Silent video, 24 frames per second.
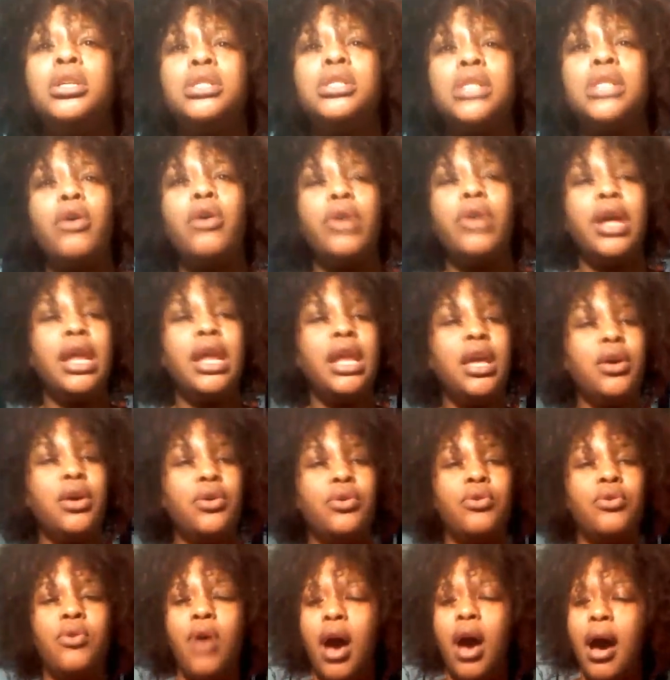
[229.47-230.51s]
So
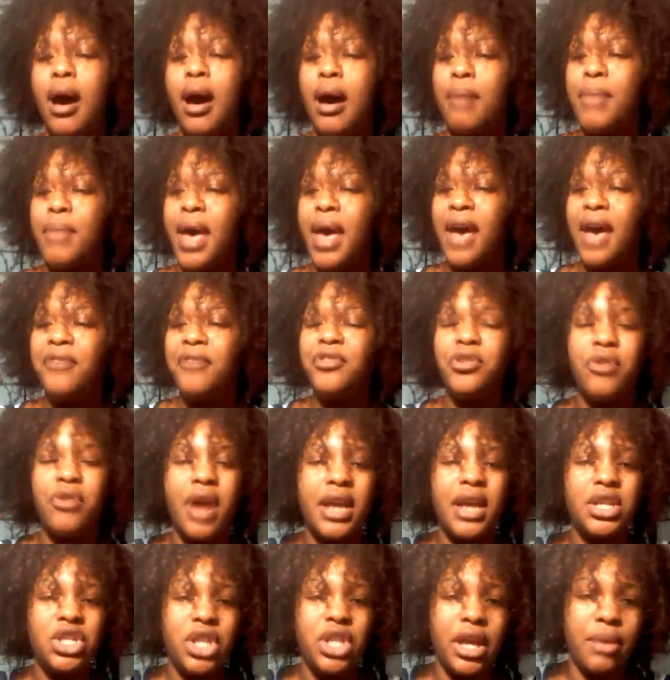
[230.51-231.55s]
anywho, after
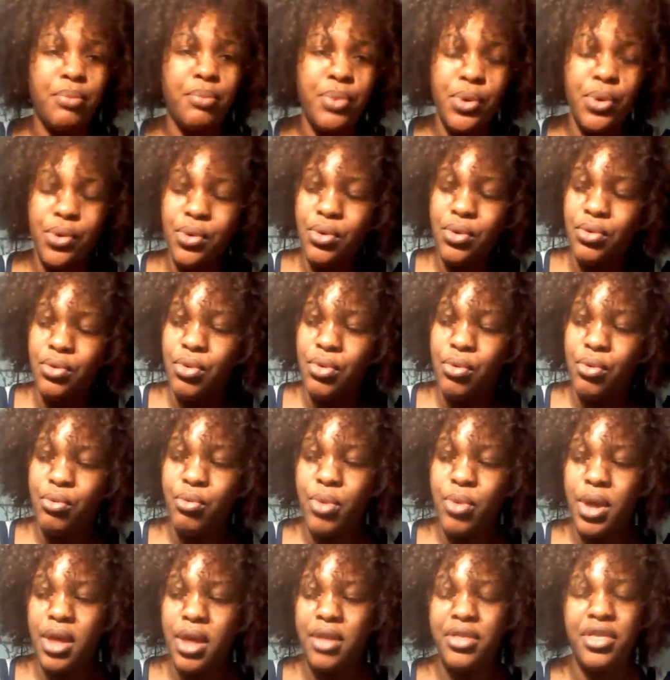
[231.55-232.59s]
I shampoo
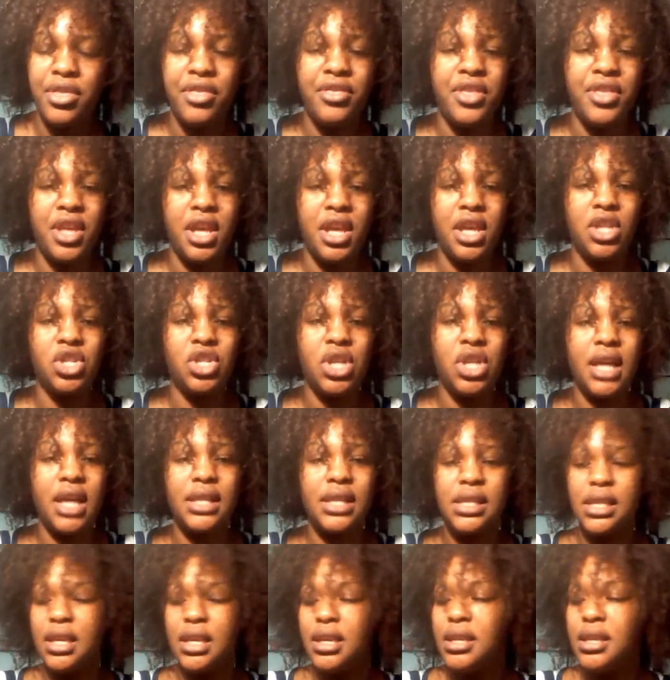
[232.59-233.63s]
with the
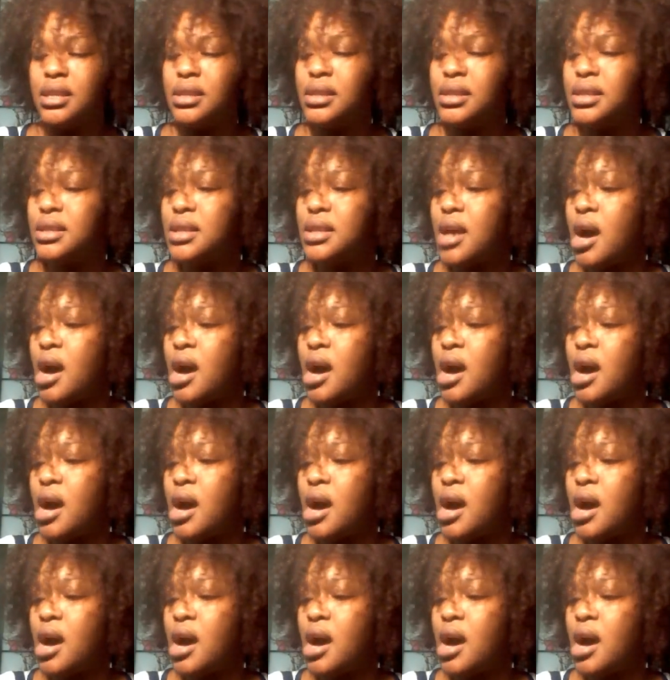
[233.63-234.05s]
Johnson's